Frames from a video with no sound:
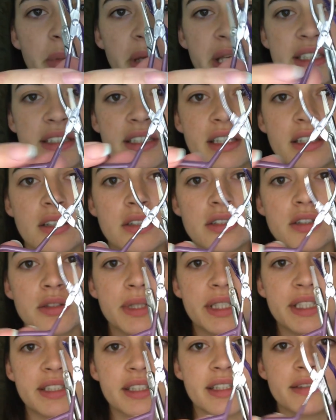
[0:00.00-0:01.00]
basic old
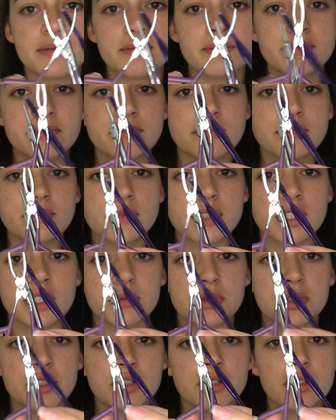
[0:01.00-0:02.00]
tweezer. I'm
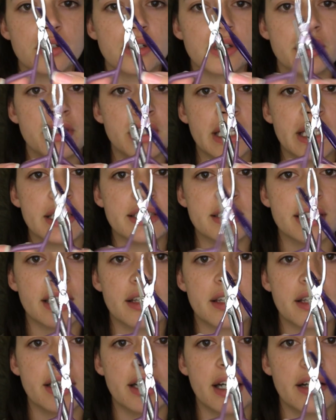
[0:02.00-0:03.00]
sure all you ladies out
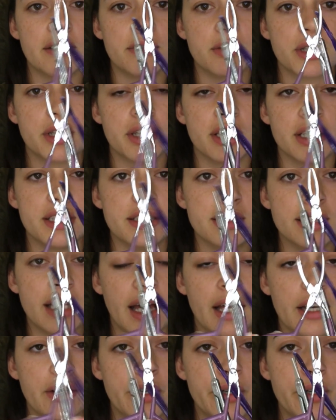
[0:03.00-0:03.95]
there have one of these at